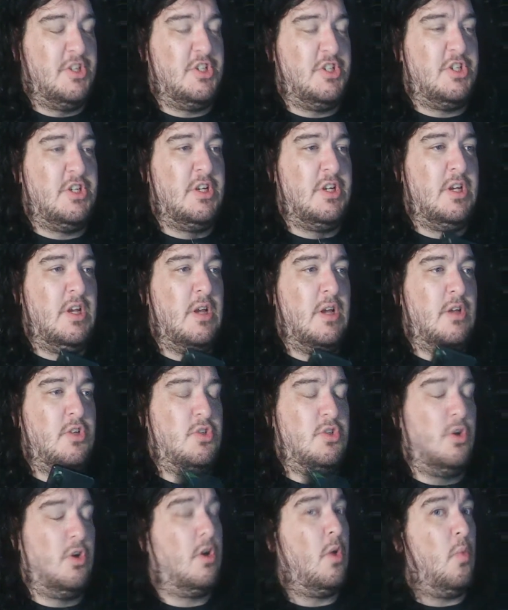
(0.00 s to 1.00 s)
which
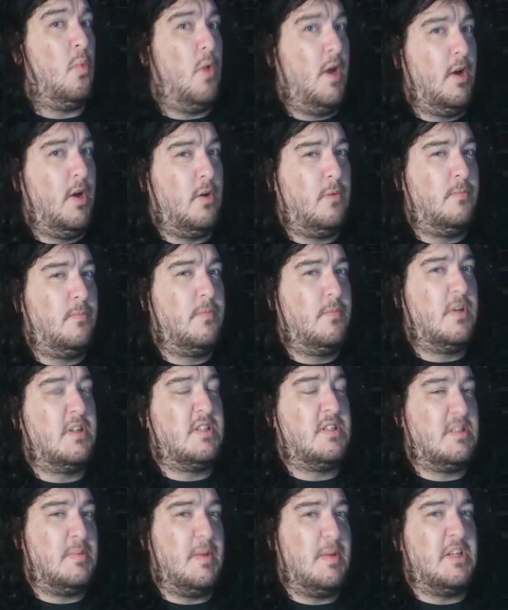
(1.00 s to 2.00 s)
took a
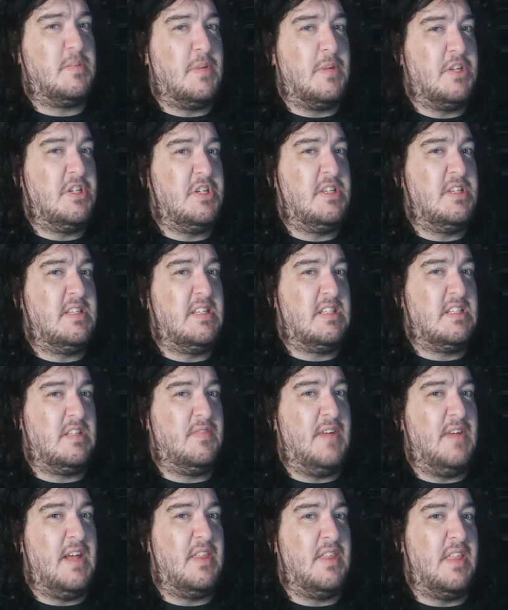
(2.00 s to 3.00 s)
while, especially
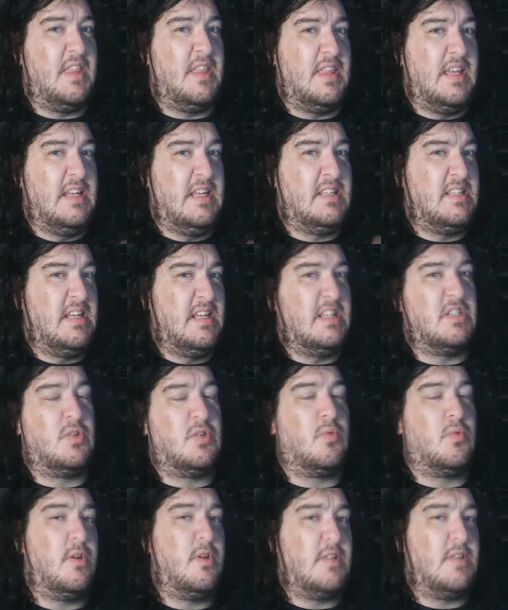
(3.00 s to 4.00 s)
since the fact that the
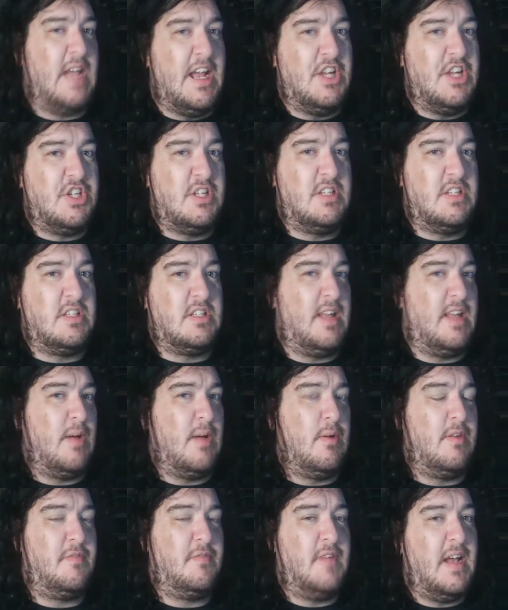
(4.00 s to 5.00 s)
seasonal
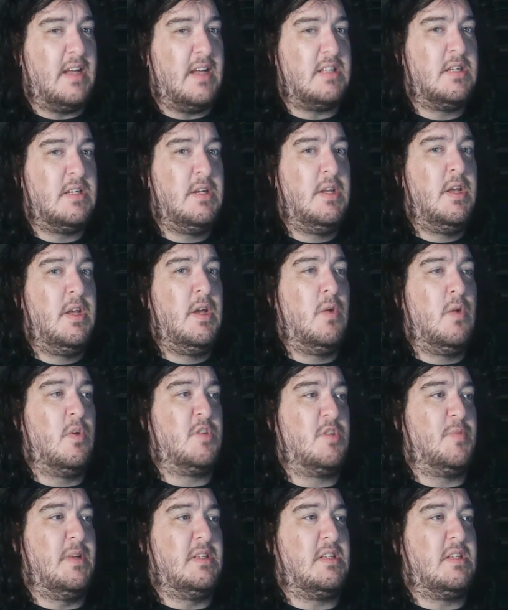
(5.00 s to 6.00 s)
rotations are now in effect,
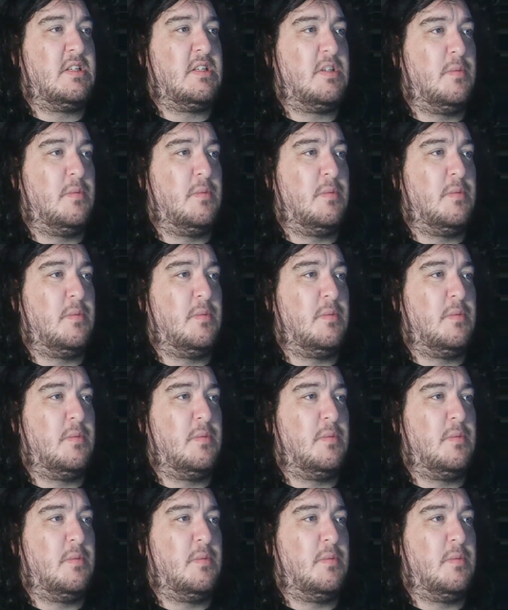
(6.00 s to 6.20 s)
which means